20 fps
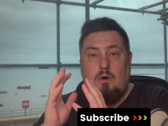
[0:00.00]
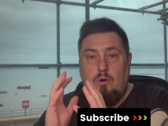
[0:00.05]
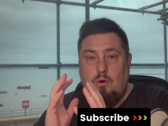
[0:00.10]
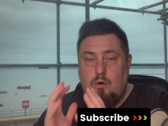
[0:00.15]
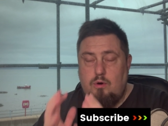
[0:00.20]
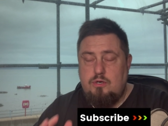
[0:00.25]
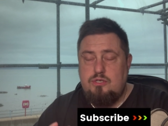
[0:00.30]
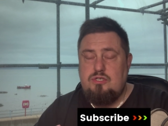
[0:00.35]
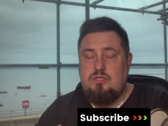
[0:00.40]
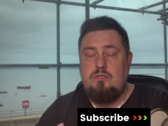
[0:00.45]

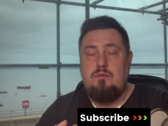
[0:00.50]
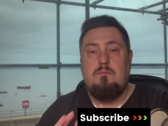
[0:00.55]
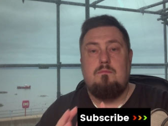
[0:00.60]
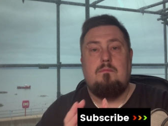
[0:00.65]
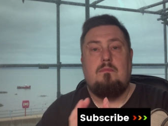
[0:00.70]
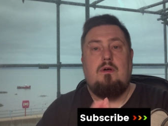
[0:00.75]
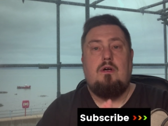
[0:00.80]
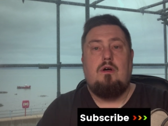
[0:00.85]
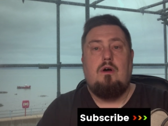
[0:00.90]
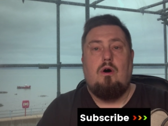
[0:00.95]

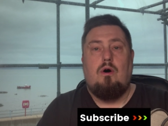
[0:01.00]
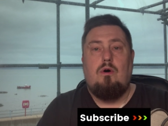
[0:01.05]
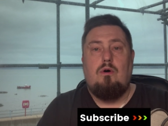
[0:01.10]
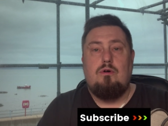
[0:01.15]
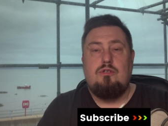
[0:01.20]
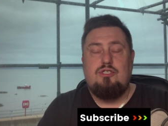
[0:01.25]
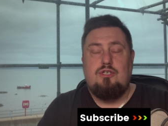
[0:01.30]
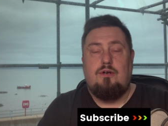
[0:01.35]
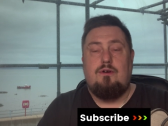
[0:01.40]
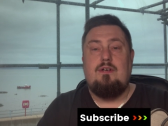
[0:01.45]
awesome
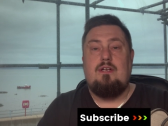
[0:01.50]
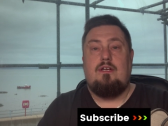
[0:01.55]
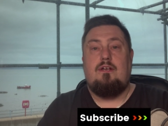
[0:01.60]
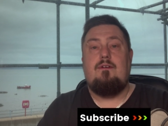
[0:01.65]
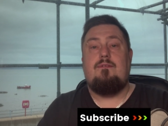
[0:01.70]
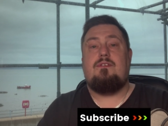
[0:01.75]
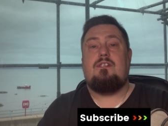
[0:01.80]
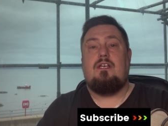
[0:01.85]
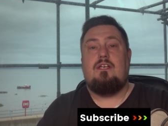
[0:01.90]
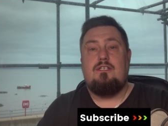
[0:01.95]

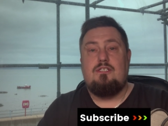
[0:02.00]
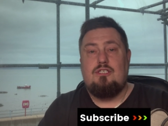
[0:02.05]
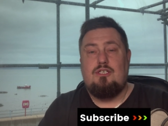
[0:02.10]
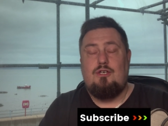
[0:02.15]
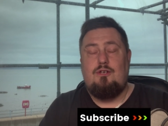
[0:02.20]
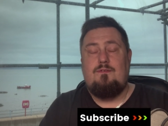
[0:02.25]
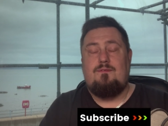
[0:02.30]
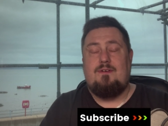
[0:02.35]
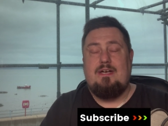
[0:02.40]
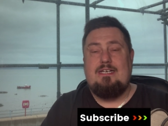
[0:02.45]
alternatives
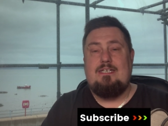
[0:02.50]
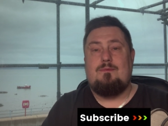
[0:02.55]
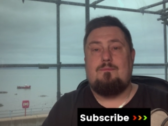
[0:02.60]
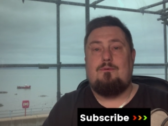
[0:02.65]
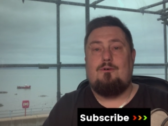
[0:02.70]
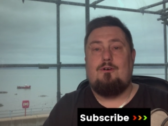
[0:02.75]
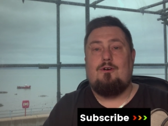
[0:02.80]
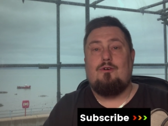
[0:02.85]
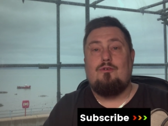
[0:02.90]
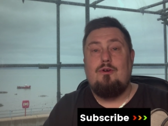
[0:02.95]
to
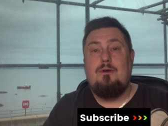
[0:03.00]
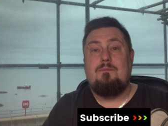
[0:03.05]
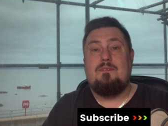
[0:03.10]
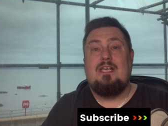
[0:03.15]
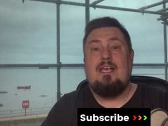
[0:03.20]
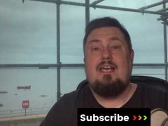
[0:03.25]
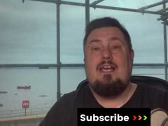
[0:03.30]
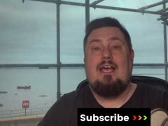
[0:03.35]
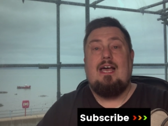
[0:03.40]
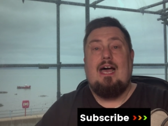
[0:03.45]
Facebook groups
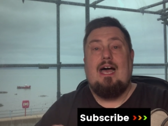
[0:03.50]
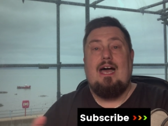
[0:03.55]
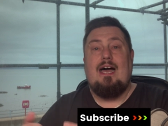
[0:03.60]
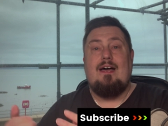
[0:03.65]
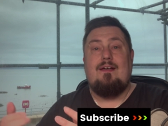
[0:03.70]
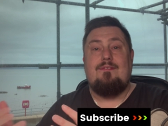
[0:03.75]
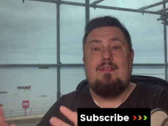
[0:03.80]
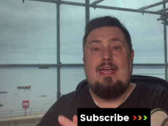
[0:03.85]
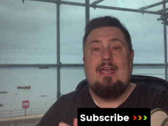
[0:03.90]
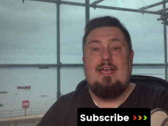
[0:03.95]

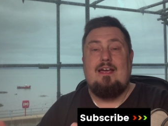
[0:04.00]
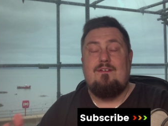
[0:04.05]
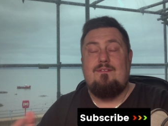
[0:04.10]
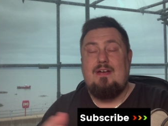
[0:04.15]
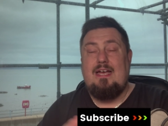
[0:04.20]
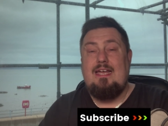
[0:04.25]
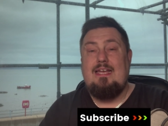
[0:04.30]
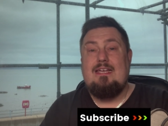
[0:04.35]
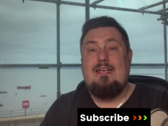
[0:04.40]
and they have a